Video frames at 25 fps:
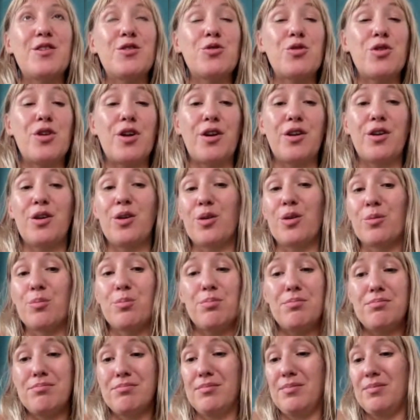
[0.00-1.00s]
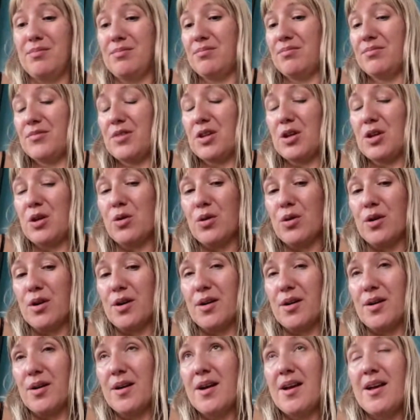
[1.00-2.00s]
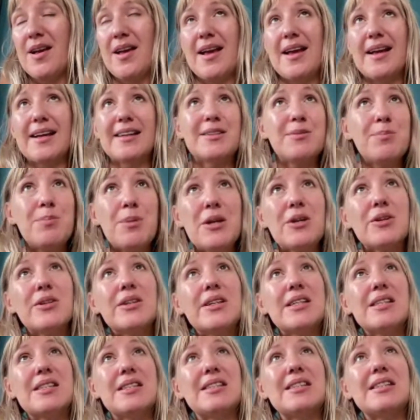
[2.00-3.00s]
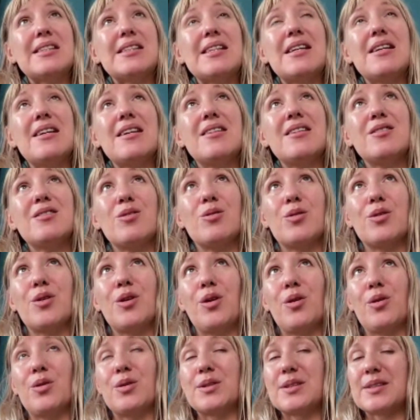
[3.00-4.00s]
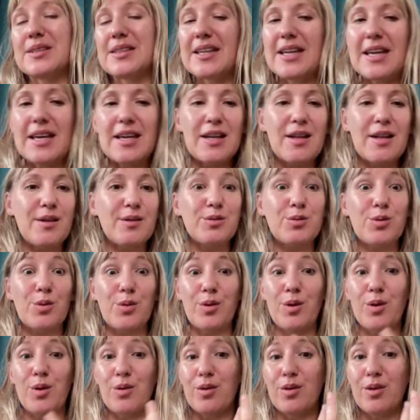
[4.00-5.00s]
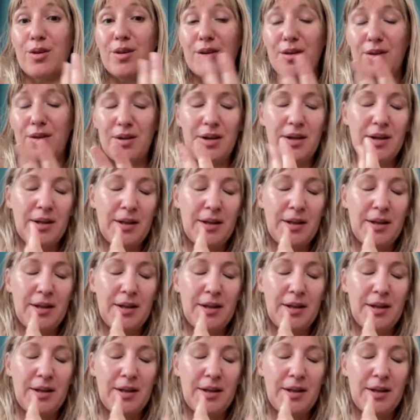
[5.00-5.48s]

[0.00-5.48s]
and share your experiences or your skills or your